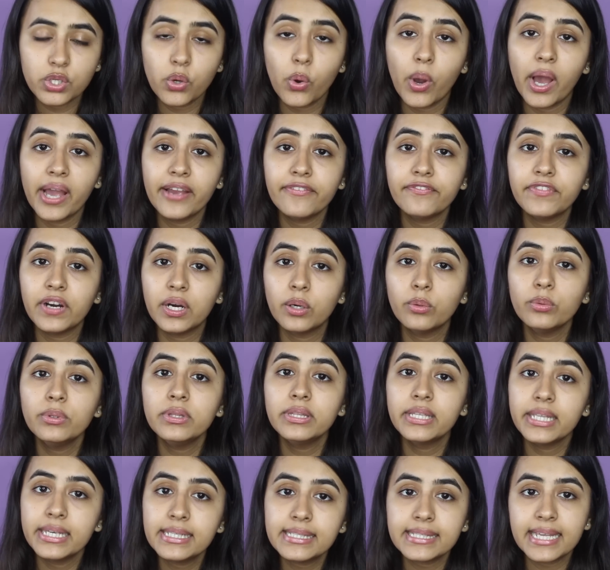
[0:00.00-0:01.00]
So I
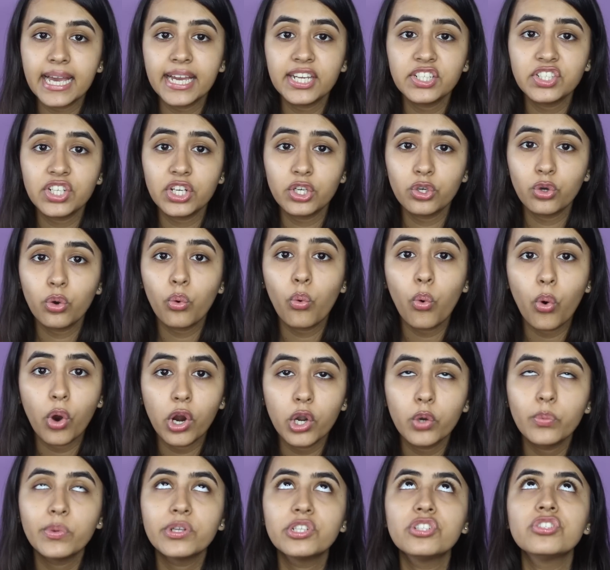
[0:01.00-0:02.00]
found this eyeshadow
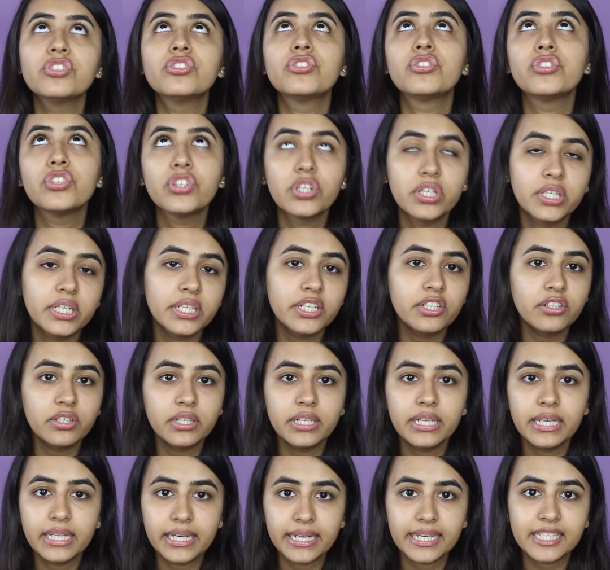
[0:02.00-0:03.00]
quad which is really
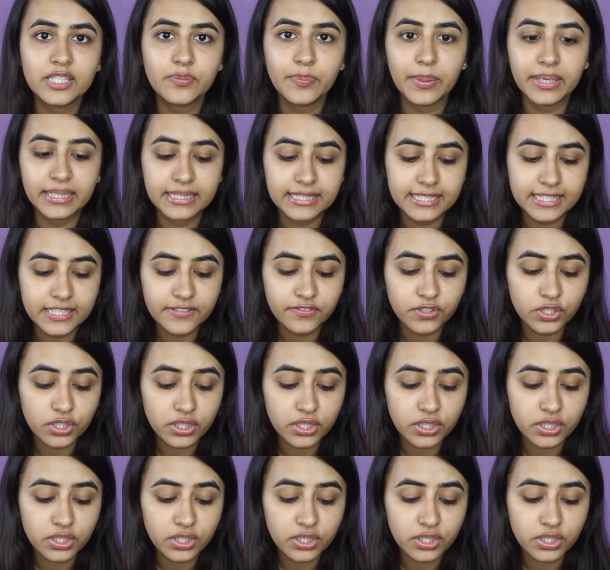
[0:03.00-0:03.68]
inexpensive.